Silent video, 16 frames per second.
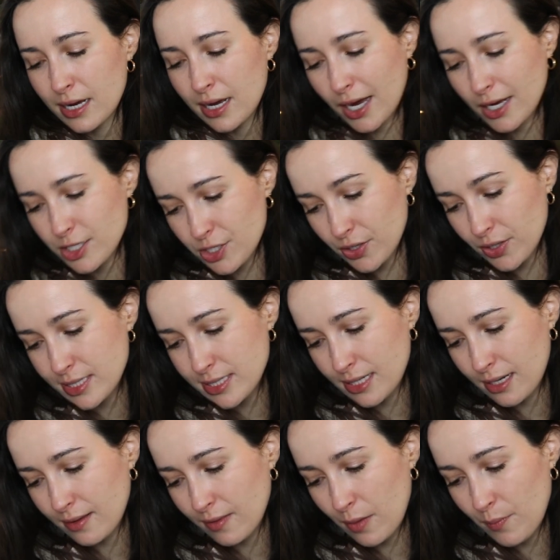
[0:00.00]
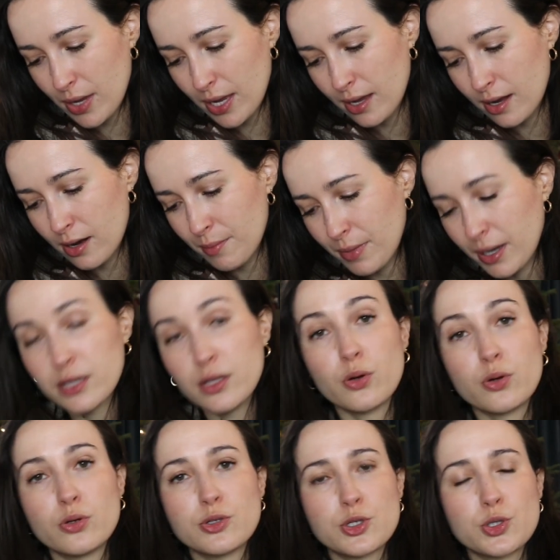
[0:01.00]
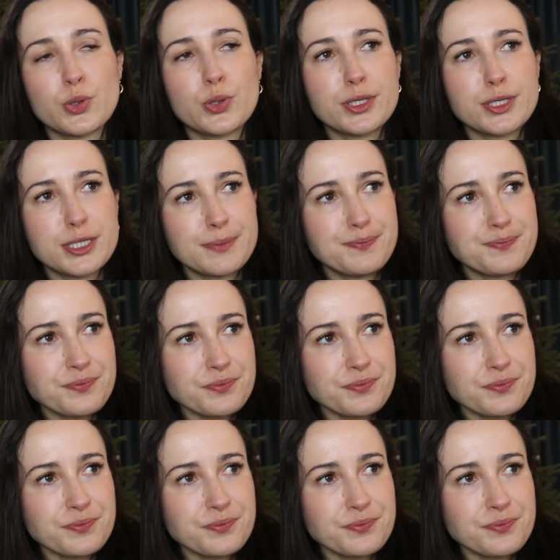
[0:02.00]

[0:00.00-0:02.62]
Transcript: I started seeing them in my local stores,